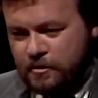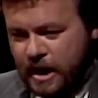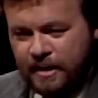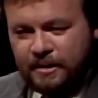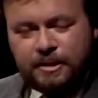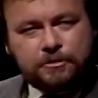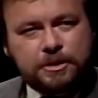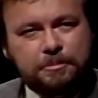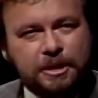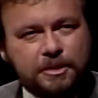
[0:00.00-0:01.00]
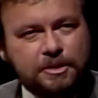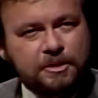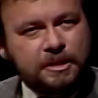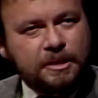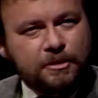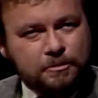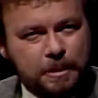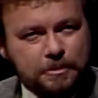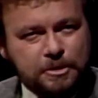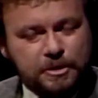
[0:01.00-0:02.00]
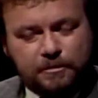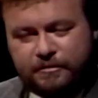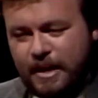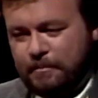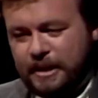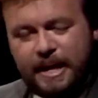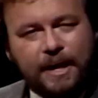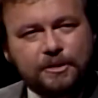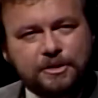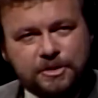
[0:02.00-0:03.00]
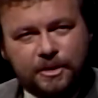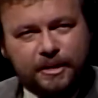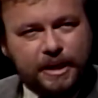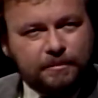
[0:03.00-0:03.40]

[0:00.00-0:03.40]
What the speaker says: got an interest because of the other members of your family. How did you start out?